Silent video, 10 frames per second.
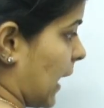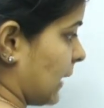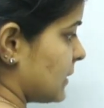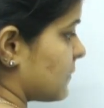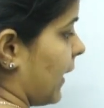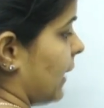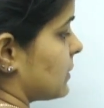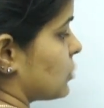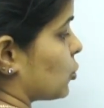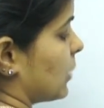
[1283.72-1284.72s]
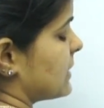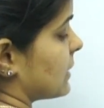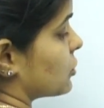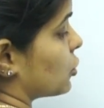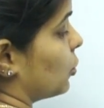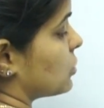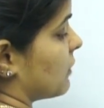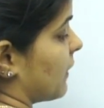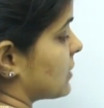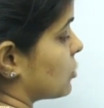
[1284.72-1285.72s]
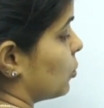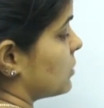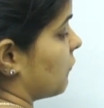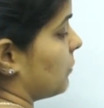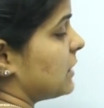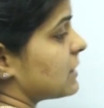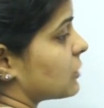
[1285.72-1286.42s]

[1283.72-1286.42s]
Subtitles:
that is why it is known as exclusive. Exclusive means